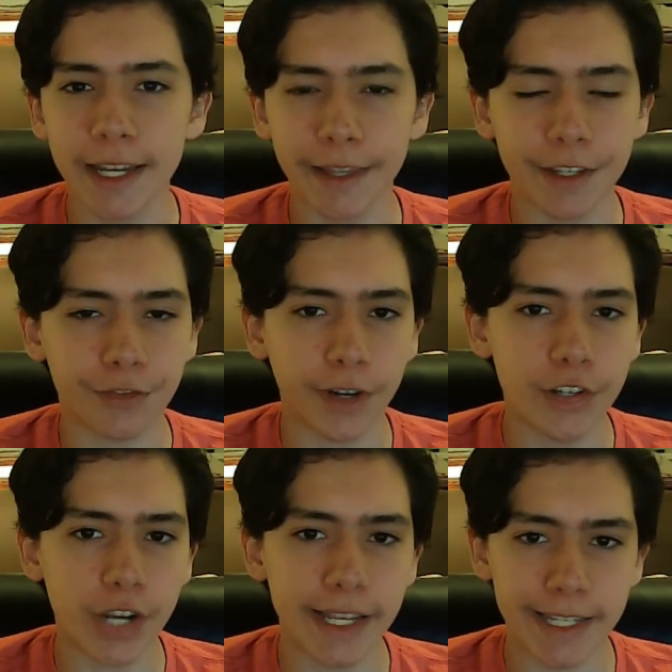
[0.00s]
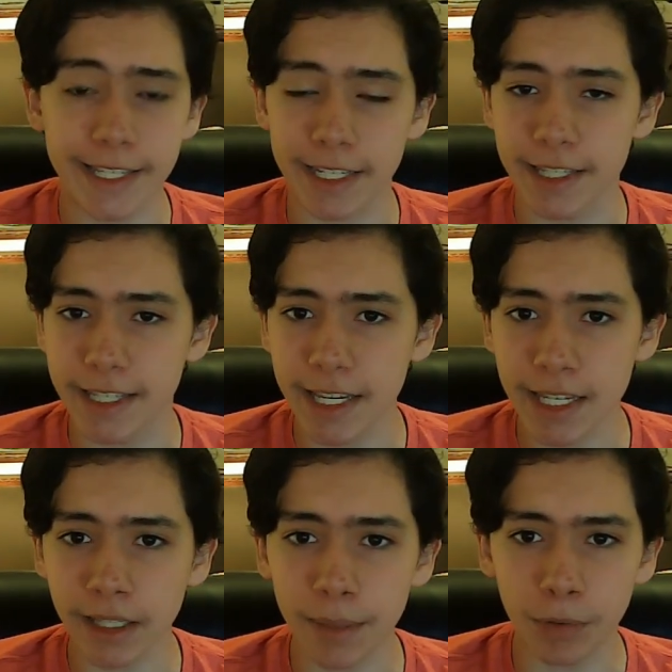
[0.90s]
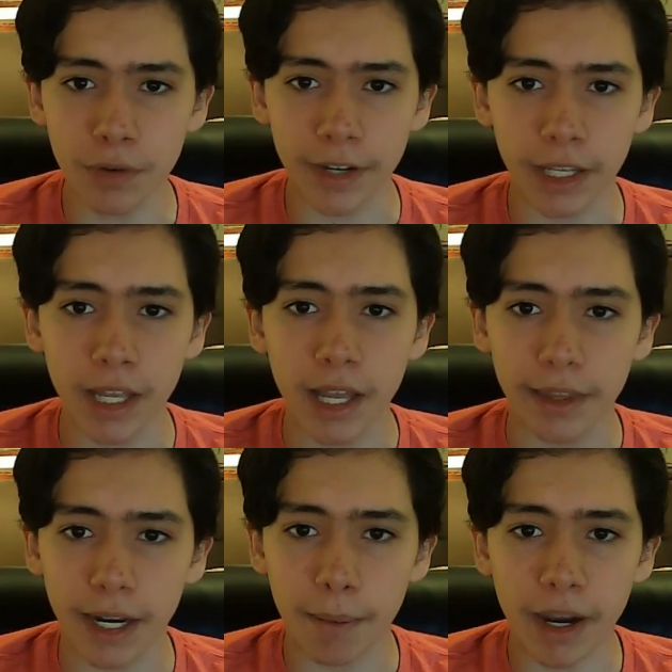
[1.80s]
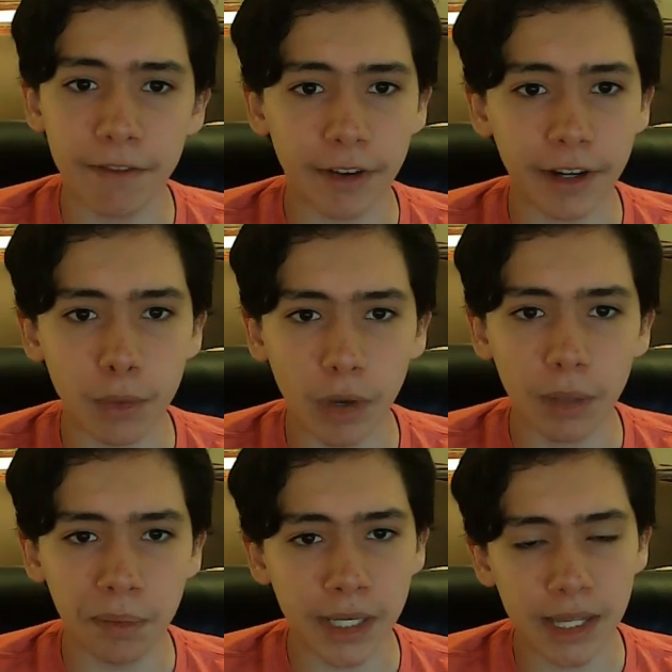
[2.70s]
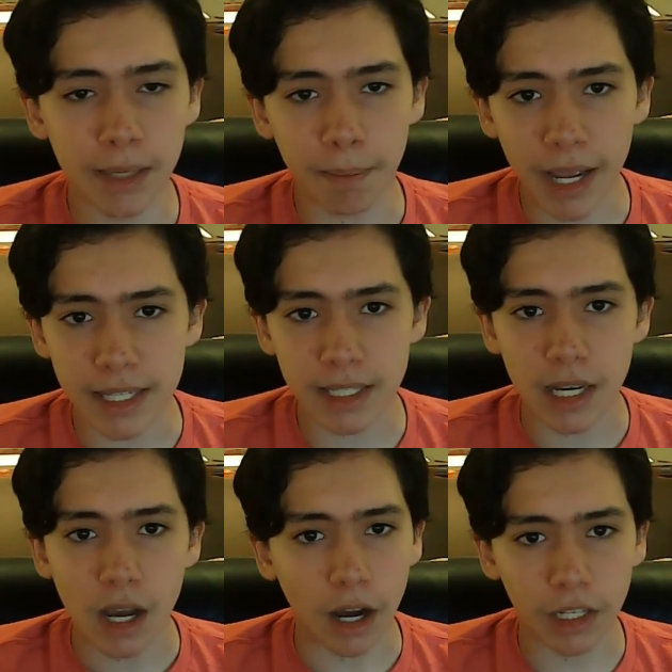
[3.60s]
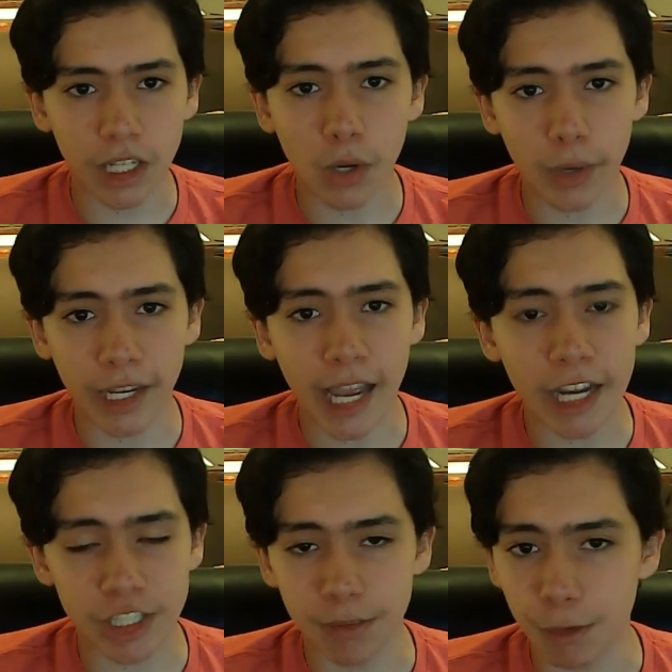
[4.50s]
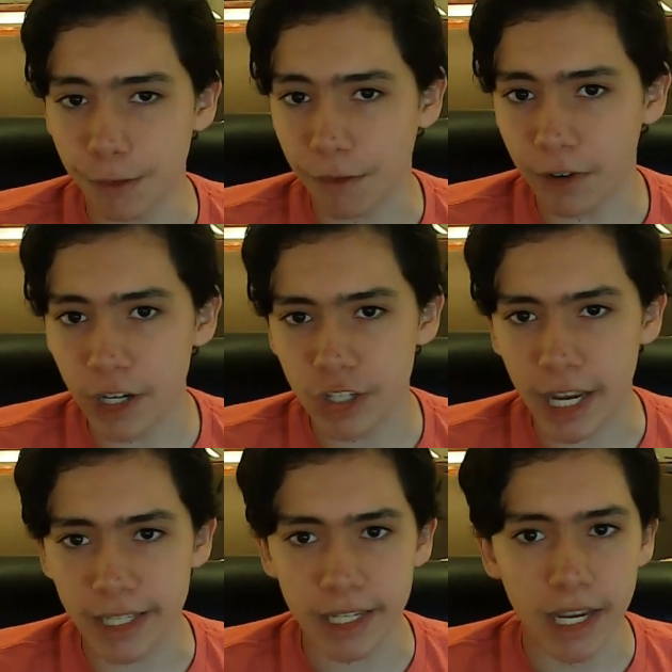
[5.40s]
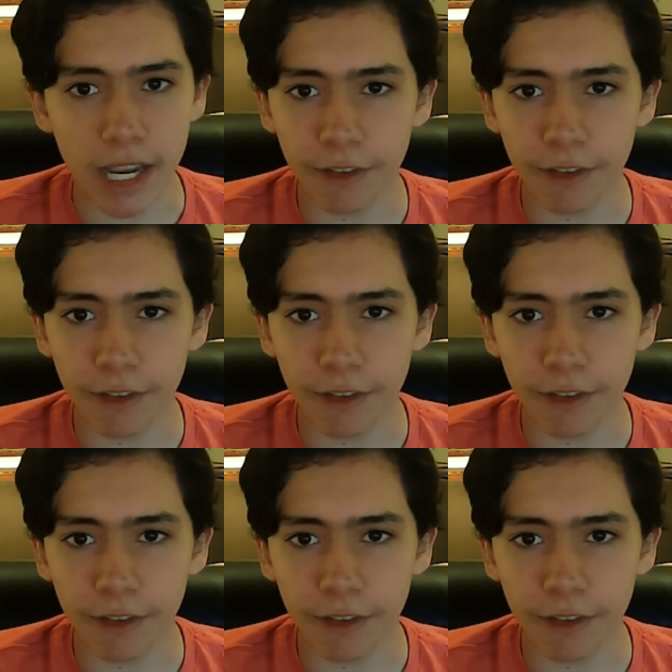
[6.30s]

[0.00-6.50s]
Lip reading: and this franchise is consistently proving that it might very well be the best ongoing action movie franchise,